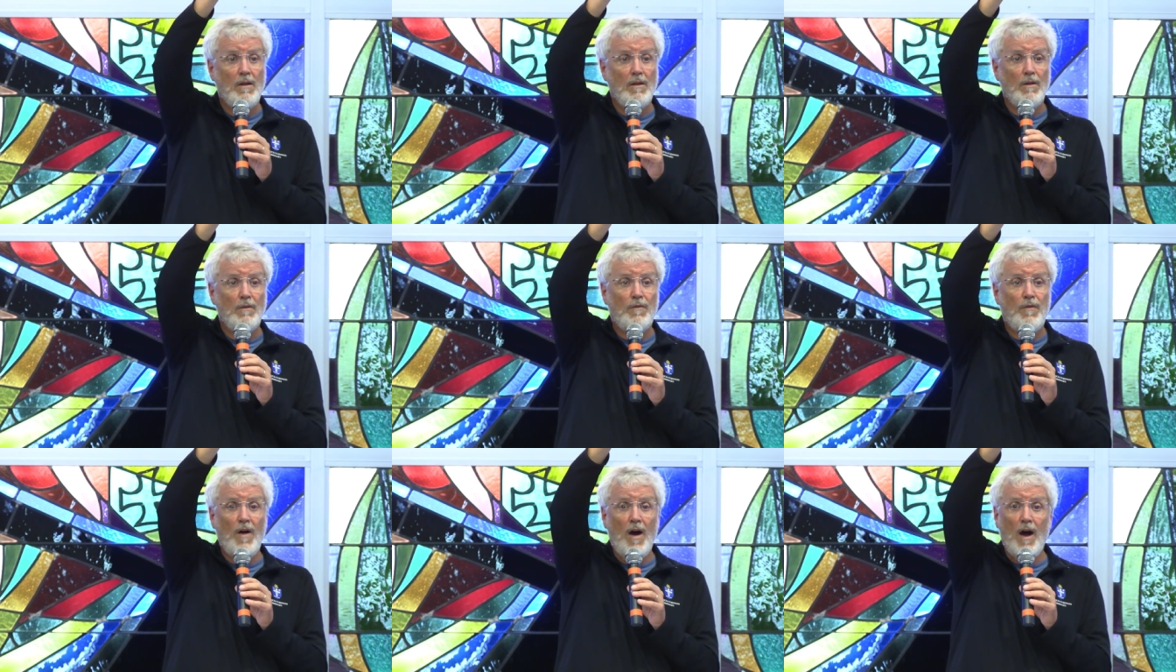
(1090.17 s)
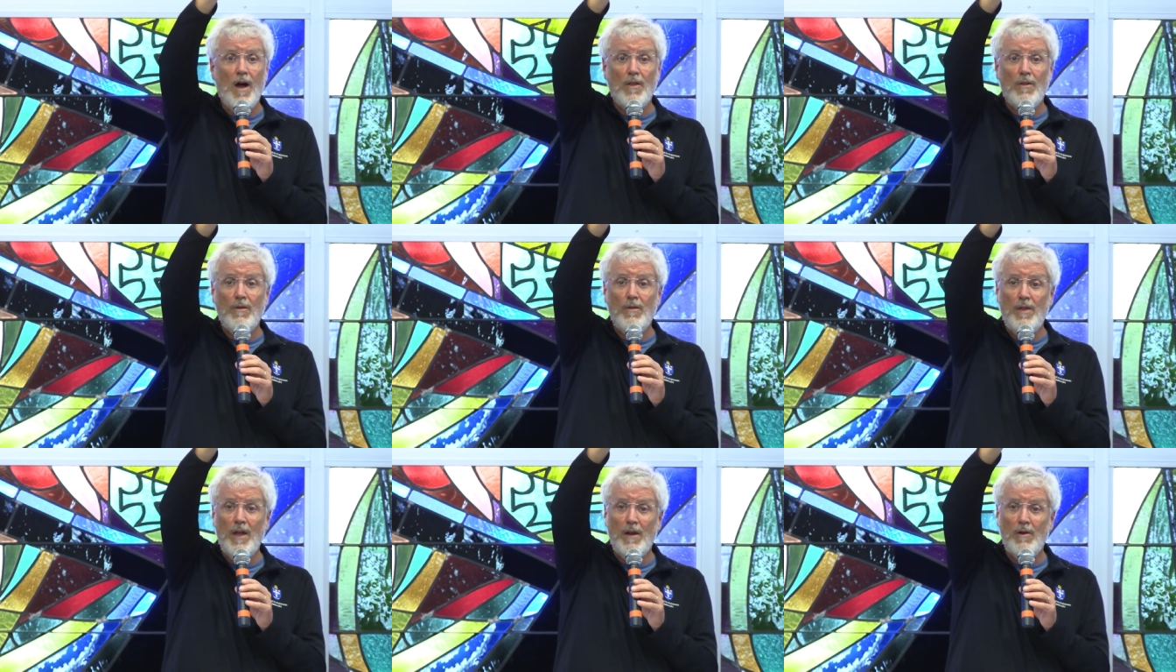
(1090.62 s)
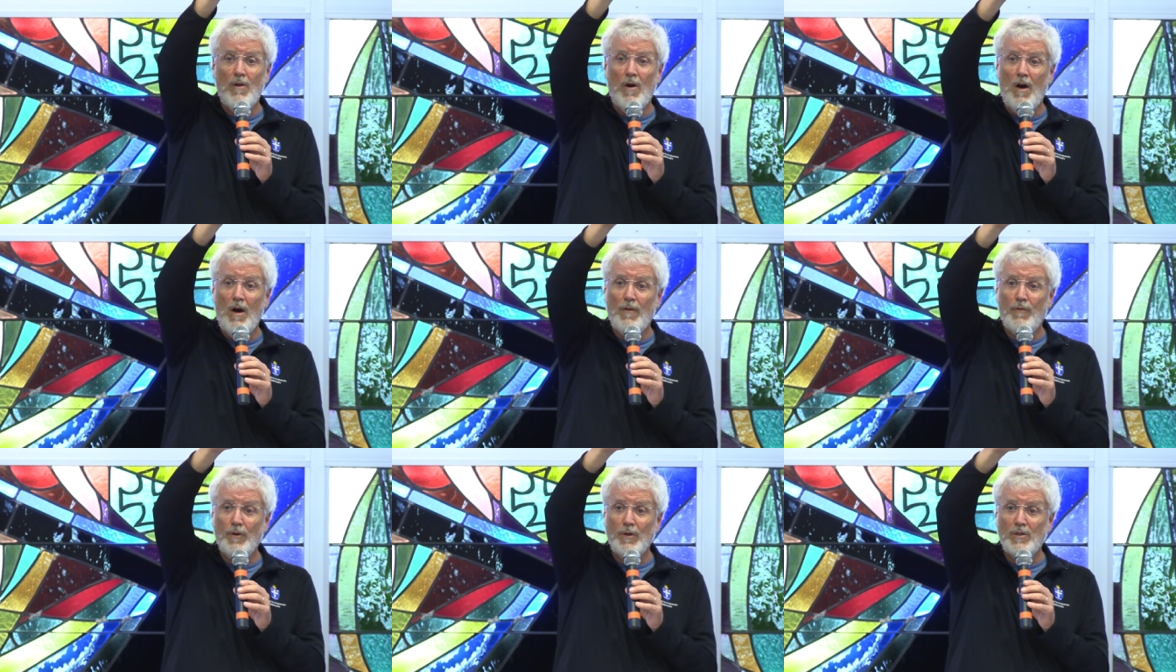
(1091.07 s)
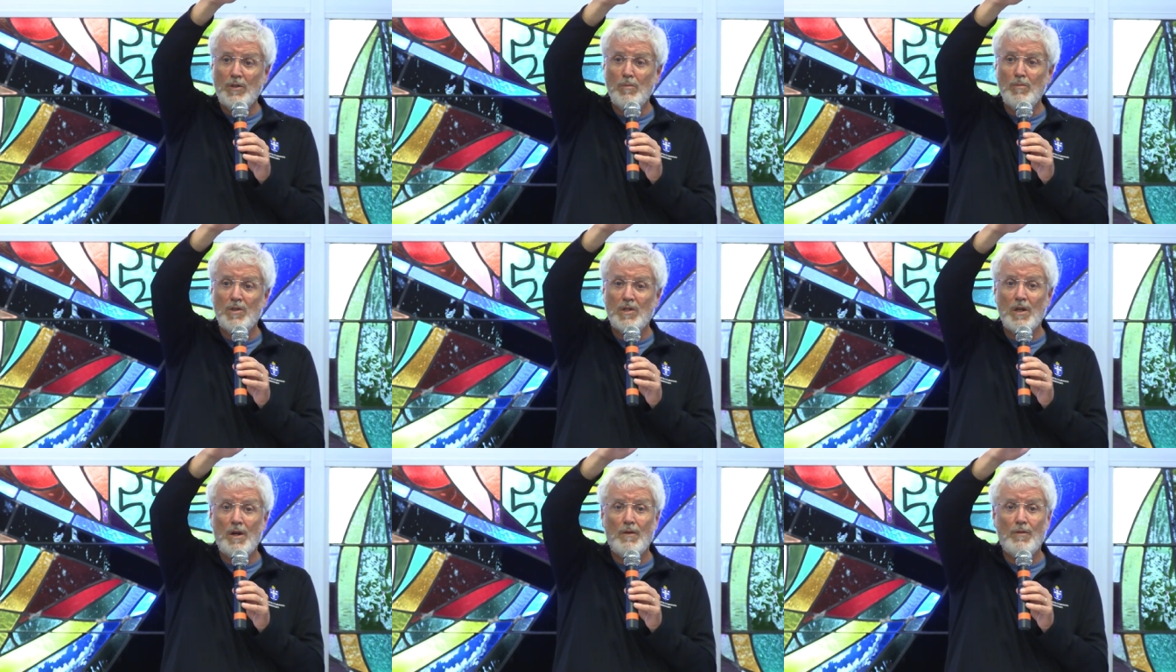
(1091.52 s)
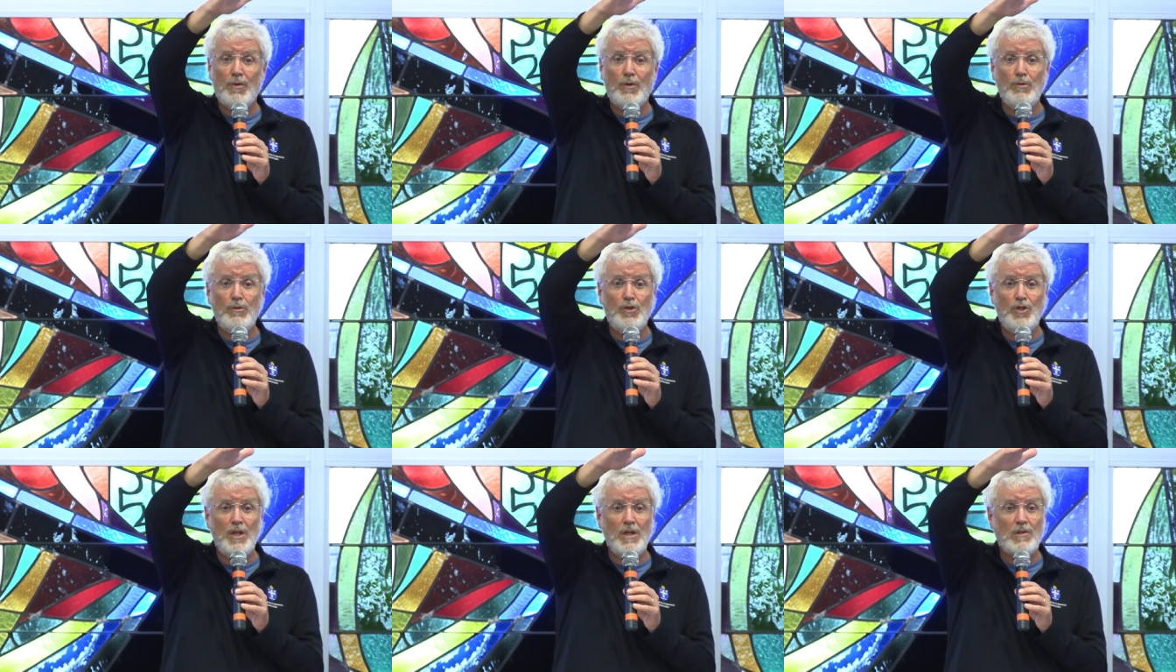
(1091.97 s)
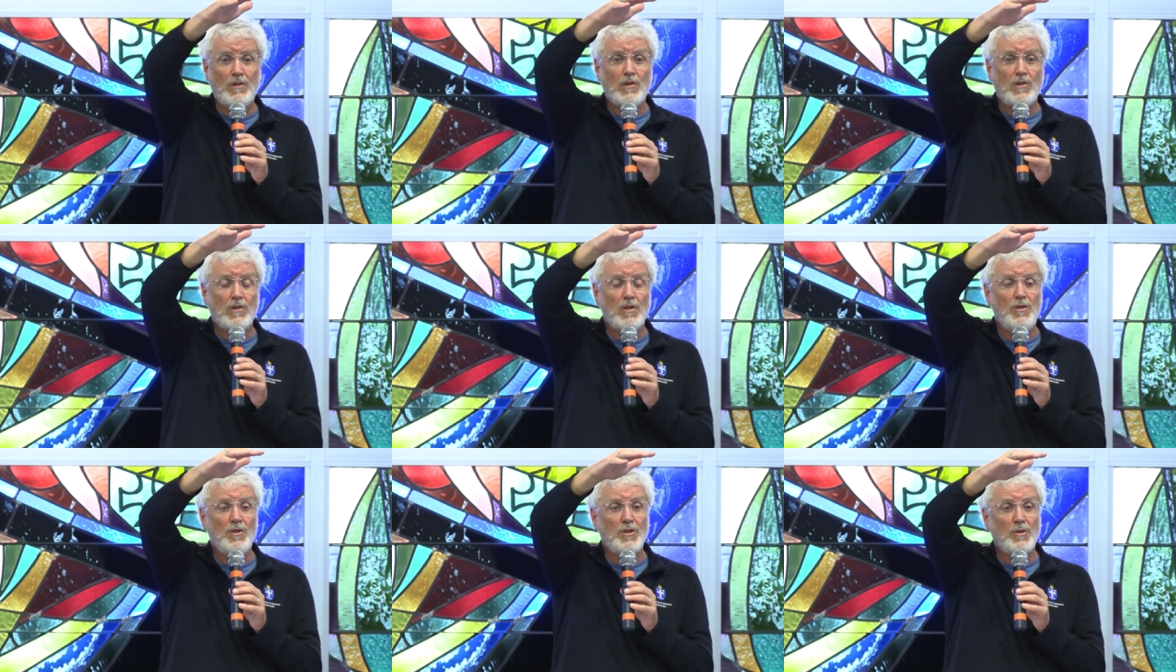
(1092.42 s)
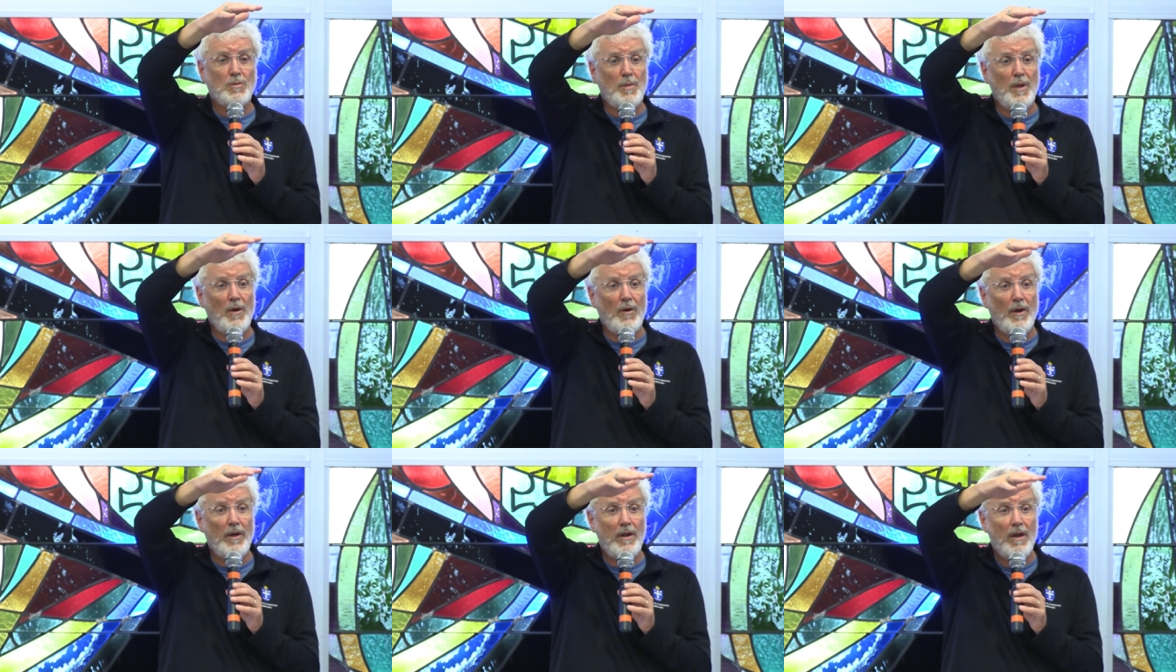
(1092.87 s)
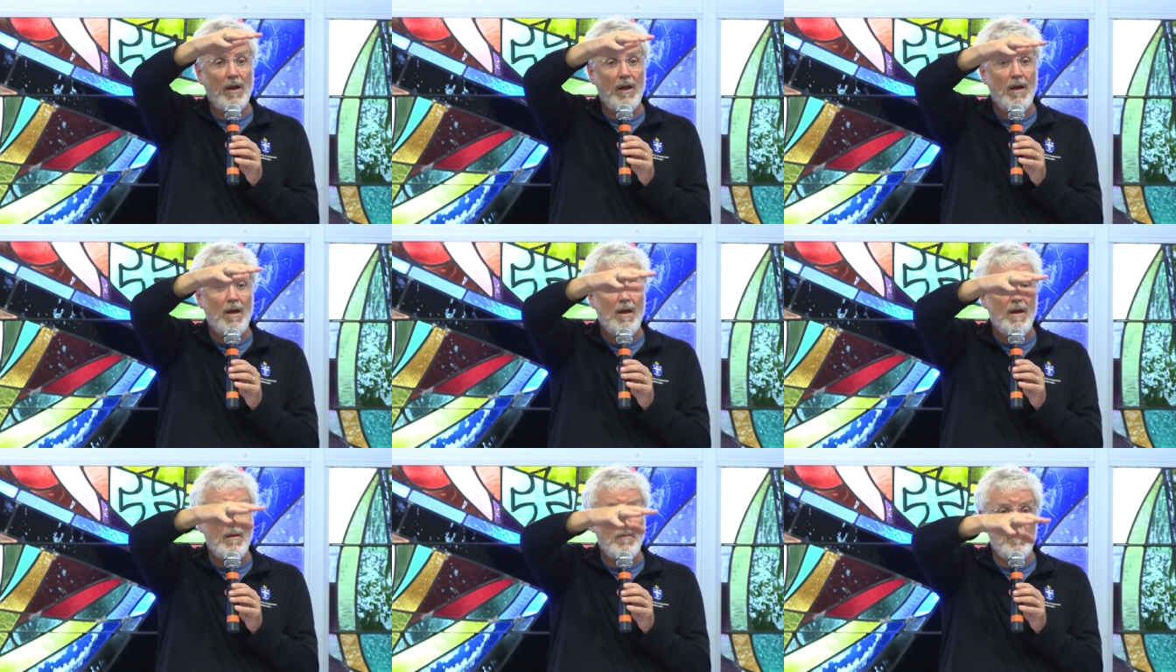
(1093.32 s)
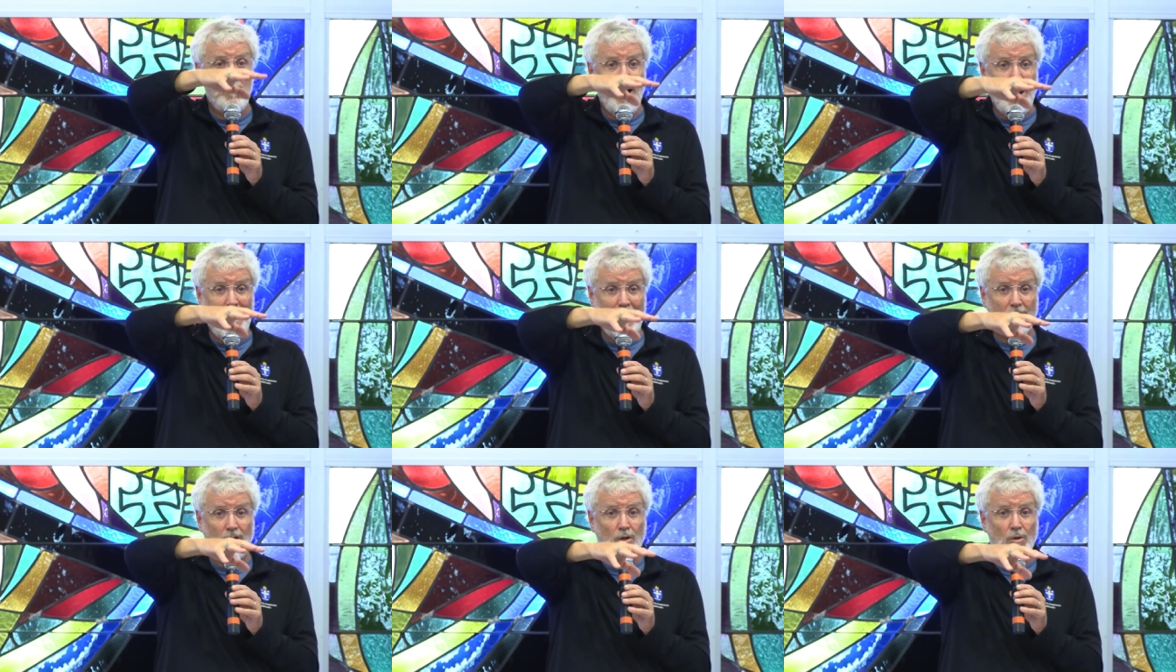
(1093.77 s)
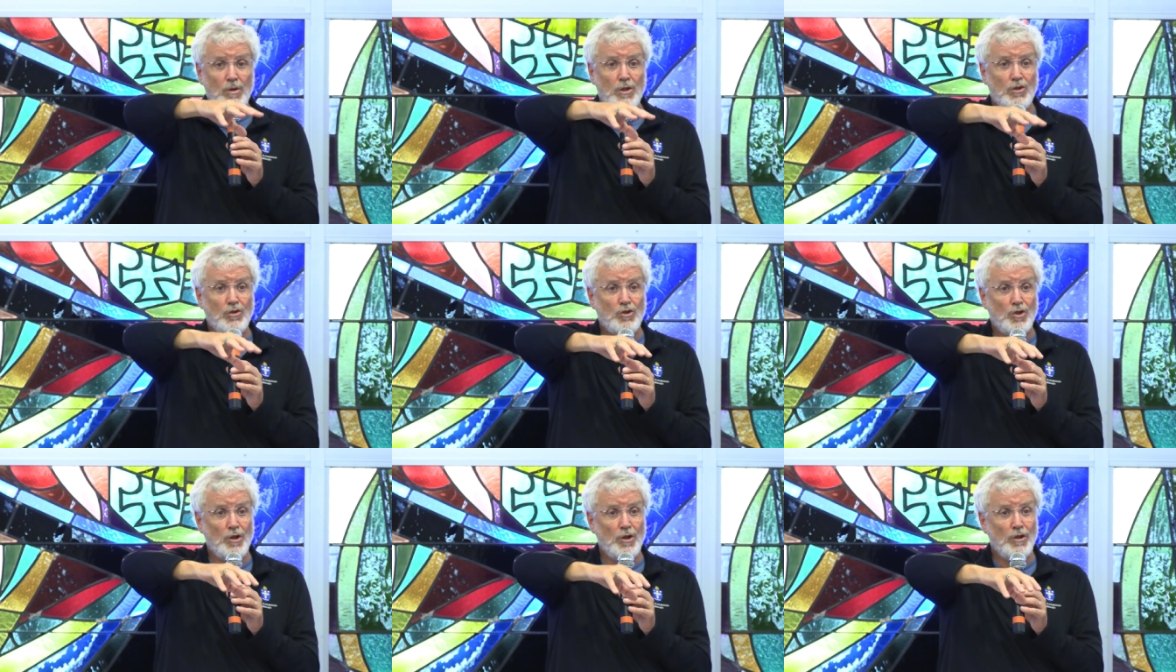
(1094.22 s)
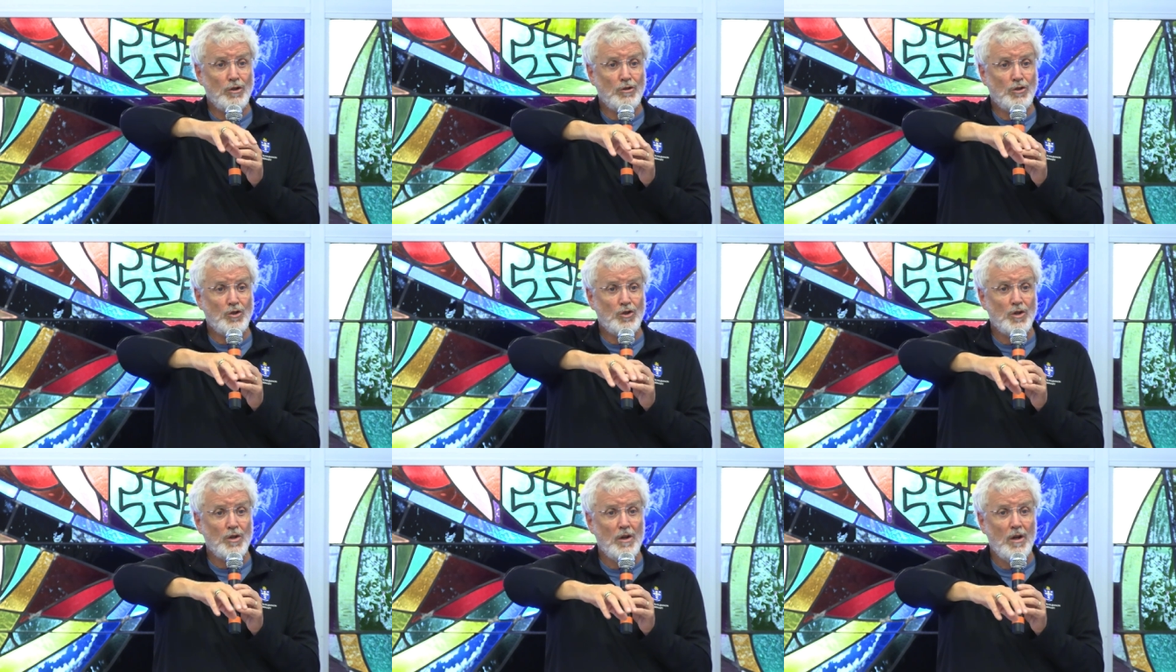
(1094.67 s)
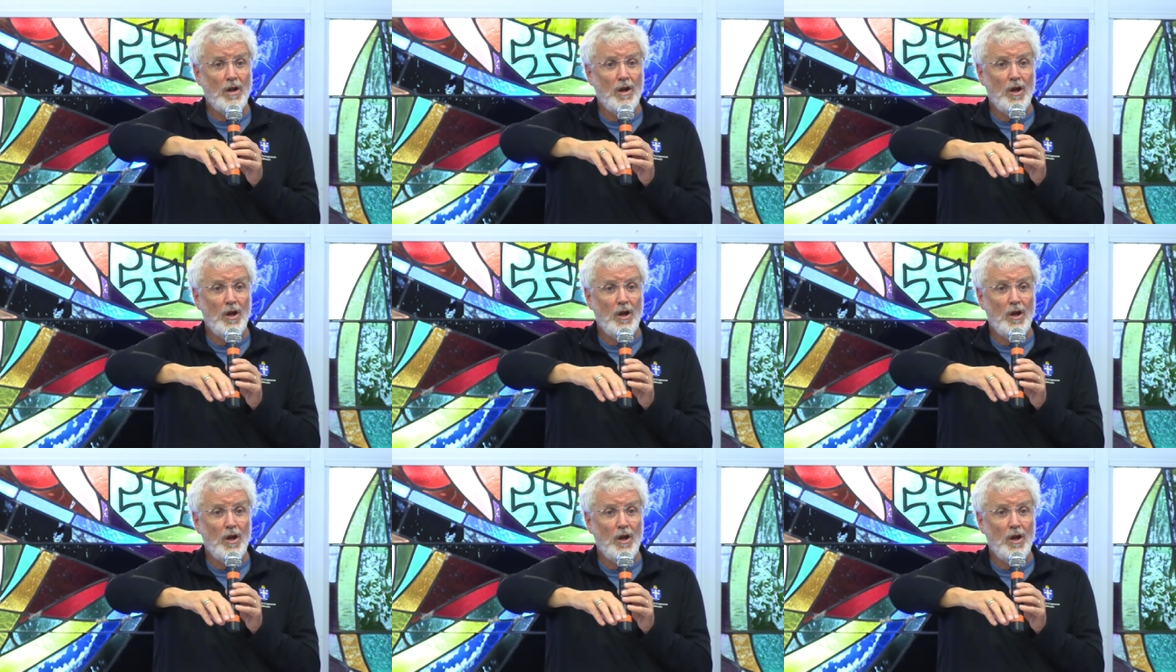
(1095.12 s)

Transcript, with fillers: The Father then offers himself through Jesus in the Spirit back to his church,